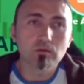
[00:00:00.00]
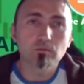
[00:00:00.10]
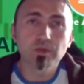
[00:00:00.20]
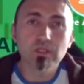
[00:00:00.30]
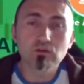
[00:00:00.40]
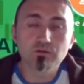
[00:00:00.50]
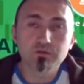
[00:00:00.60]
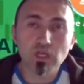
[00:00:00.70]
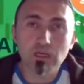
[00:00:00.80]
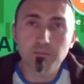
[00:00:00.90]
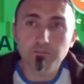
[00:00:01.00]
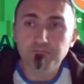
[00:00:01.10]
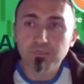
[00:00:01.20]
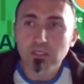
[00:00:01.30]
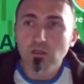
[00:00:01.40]
period of
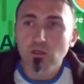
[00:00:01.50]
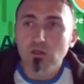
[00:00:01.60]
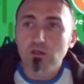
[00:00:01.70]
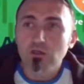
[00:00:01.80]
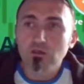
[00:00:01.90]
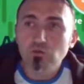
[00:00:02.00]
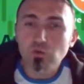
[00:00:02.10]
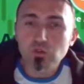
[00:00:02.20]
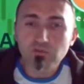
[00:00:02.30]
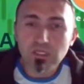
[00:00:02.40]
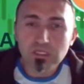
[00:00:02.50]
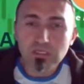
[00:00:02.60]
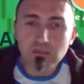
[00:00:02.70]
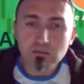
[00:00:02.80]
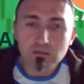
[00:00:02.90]
time, it was
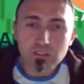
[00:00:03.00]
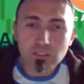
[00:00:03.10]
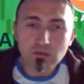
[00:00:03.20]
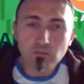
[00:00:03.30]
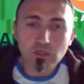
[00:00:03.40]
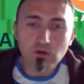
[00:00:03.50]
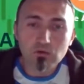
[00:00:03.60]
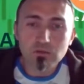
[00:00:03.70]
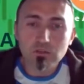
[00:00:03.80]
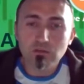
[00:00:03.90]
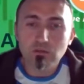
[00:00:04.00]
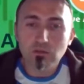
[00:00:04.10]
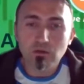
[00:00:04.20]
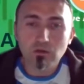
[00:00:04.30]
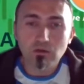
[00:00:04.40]
very interesting because
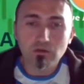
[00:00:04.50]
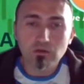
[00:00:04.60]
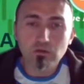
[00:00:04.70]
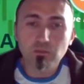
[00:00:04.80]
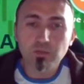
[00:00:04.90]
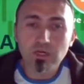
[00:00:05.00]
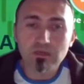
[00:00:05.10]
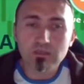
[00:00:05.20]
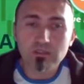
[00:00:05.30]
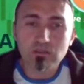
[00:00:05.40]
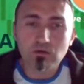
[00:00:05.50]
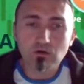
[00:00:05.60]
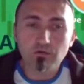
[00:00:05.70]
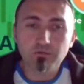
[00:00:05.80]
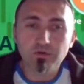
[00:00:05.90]
the price
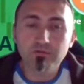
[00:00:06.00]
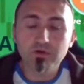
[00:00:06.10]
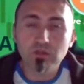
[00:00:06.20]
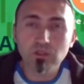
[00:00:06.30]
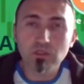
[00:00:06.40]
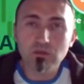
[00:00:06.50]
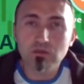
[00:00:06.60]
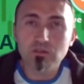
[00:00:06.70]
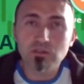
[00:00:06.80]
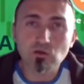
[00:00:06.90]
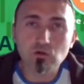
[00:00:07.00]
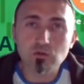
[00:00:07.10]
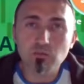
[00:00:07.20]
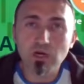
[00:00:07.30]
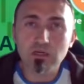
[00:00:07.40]
of everything in
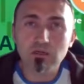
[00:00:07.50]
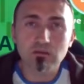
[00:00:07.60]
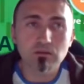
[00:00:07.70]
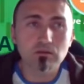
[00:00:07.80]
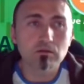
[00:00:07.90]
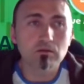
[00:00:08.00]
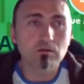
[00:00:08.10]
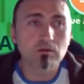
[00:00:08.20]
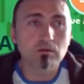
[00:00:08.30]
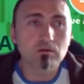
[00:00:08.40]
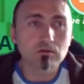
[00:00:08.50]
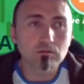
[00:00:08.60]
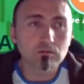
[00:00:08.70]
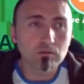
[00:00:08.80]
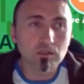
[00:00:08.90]
stocks market, in
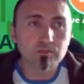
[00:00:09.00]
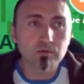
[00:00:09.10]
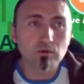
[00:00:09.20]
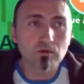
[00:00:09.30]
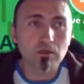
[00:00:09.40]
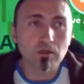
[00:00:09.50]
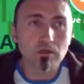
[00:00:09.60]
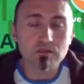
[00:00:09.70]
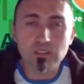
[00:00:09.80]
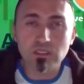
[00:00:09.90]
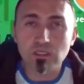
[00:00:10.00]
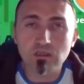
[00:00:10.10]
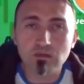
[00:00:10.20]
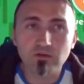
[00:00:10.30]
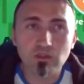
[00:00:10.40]
cryptocurrencies
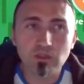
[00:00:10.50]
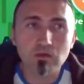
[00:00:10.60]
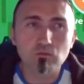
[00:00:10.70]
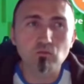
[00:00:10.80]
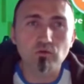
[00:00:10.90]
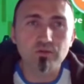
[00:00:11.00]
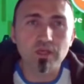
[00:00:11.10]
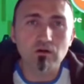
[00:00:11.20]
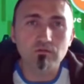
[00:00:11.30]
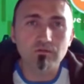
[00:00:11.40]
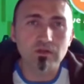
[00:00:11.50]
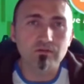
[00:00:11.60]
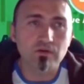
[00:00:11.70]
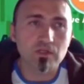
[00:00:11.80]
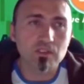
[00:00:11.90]
and everything moved down very
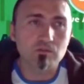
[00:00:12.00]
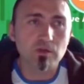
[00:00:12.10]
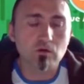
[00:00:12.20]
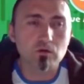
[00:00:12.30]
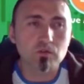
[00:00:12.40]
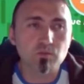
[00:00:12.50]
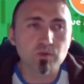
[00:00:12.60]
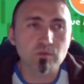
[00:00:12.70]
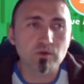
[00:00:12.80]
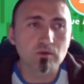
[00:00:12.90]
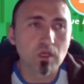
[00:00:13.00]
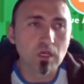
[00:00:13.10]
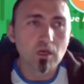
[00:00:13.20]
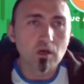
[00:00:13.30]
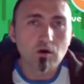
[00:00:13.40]
fast because the people
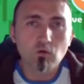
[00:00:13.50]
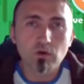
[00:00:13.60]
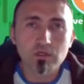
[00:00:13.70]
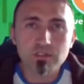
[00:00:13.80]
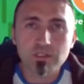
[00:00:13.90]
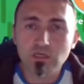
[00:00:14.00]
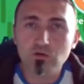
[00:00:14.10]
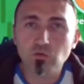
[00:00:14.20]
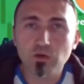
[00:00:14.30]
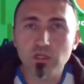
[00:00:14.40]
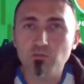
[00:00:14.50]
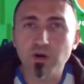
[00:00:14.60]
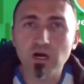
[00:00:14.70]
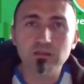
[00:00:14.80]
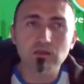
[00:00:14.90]
were scared, were in
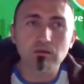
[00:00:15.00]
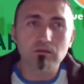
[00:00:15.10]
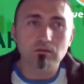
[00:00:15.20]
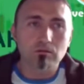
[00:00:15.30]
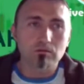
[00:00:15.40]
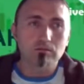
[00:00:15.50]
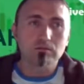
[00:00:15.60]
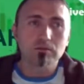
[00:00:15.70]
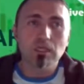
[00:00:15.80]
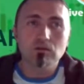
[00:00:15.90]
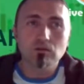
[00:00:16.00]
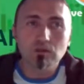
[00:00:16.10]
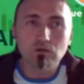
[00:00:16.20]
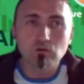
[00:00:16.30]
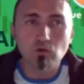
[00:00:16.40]
panic. They
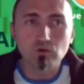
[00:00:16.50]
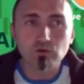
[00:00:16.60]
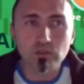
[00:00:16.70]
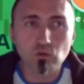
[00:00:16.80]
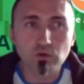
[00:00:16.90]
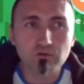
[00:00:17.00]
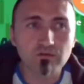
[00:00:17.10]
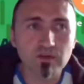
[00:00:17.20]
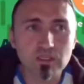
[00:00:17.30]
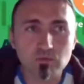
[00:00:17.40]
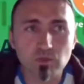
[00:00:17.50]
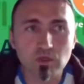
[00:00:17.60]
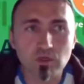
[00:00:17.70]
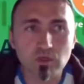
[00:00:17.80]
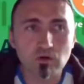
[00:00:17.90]
didn't want to invest
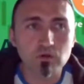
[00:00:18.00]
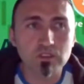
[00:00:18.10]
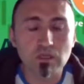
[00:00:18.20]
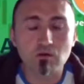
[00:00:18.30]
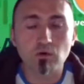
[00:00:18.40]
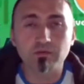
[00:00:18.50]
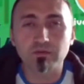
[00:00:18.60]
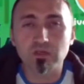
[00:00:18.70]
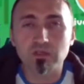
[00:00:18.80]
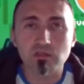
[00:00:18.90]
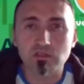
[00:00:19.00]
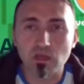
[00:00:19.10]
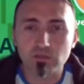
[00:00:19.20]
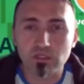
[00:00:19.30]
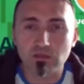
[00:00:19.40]
because they were facing
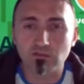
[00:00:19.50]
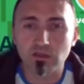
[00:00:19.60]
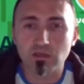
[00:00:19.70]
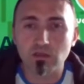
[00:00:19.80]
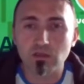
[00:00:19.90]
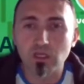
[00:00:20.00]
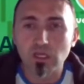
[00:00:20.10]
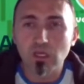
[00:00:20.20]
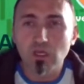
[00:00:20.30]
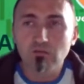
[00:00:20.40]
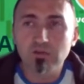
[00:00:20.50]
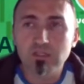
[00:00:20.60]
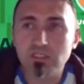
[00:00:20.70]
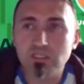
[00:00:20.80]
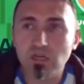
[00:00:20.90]
something very, very
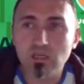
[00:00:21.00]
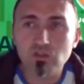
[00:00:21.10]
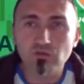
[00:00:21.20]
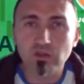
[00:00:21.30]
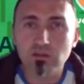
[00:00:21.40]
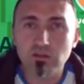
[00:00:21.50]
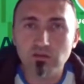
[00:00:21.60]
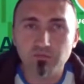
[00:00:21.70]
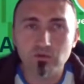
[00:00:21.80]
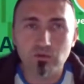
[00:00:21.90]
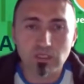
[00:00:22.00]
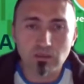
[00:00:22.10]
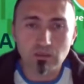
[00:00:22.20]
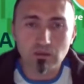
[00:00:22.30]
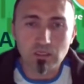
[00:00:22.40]
strange, very different
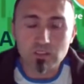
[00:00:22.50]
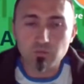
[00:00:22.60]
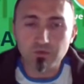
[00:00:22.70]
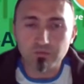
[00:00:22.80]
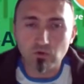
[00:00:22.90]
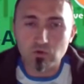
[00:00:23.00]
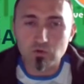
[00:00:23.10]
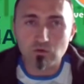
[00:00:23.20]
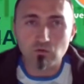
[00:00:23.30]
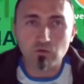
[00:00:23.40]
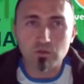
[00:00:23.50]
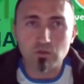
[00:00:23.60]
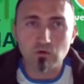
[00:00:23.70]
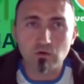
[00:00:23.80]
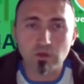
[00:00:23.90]
as before. So we
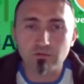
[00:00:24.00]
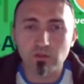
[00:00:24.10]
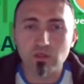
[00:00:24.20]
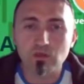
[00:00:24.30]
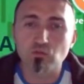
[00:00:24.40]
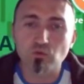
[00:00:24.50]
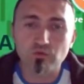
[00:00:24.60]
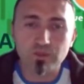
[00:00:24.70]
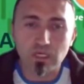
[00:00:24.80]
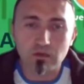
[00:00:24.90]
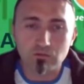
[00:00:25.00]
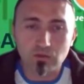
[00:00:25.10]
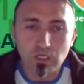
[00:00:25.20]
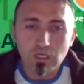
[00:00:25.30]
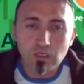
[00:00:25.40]
saw everything to move
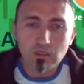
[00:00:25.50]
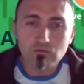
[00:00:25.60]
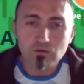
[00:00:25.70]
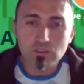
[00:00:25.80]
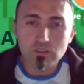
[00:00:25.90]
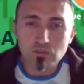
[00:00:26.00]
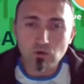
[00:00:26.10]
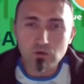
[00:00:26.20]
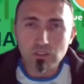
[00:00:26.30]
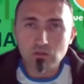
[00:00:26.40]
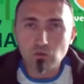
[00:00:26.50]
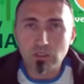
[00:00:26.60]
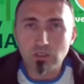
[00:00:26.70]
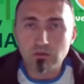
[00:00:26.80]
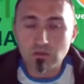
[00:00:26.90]
down in stocks as
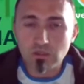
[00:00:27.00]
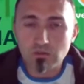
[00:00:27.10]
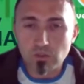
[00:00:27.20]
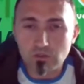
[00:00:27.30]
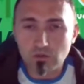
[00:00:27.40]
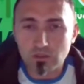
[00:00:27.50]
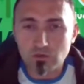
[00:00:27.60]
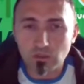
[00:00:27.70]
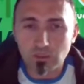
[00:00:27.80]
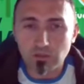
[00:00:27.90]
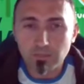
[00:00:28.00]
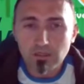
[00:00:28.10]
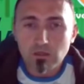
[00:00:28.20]
well and in cryptos as well.